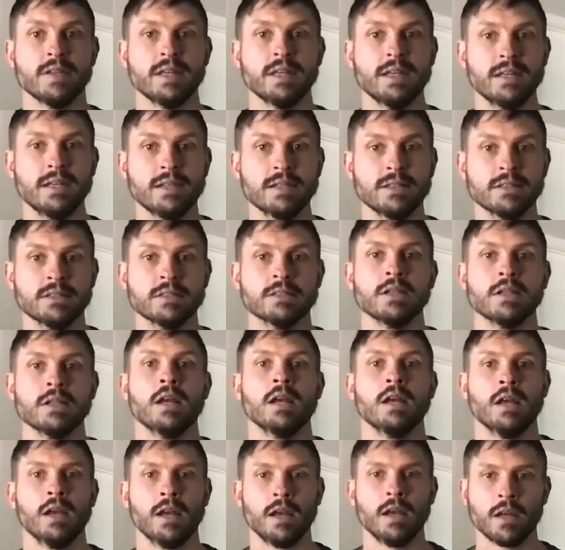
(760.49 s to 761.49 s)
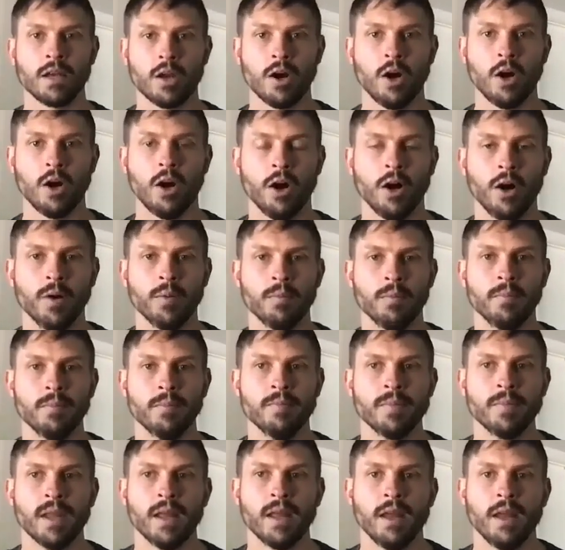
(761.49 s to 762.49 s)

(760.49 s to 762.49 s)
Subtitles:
ease and calm.